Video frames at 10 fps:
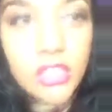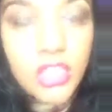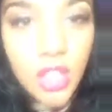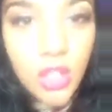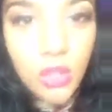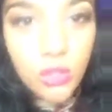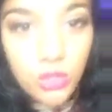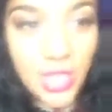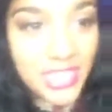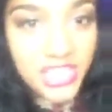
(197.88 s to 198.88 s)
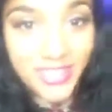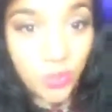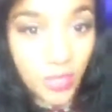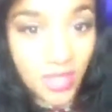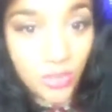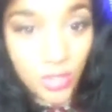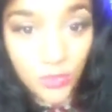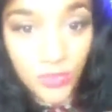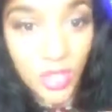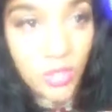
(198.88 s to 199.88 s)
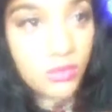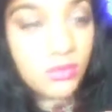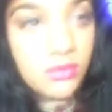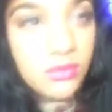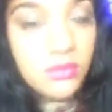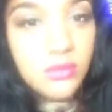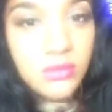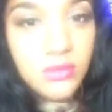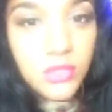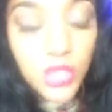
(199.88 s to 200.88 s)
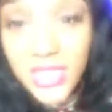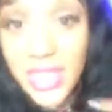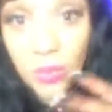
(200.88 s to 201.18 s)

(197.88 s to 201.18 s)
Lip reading: So you got to check the weather on your phone. You get